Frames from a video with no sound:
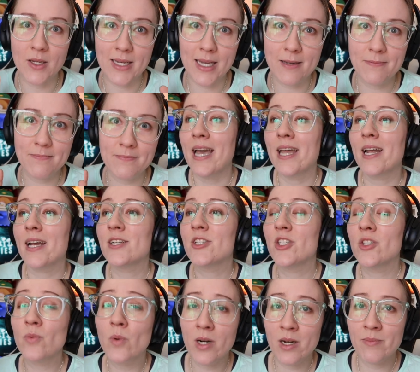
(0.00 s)
Okay. And I
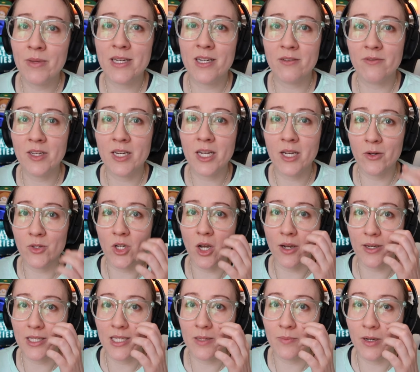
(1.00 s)
do want to make a video
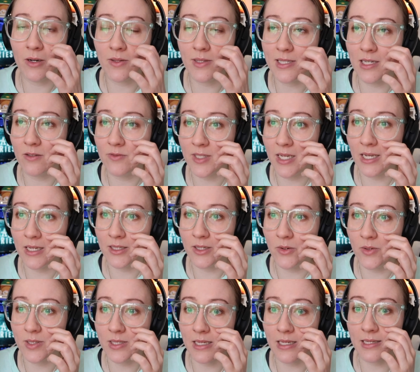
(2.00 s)
talking about
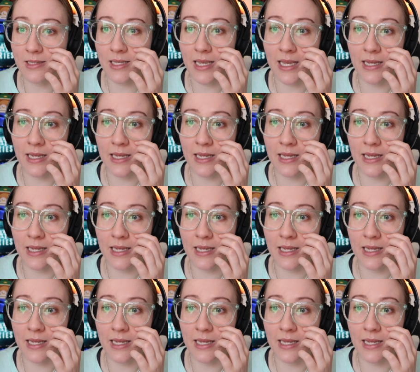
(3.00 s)
self-diagnosis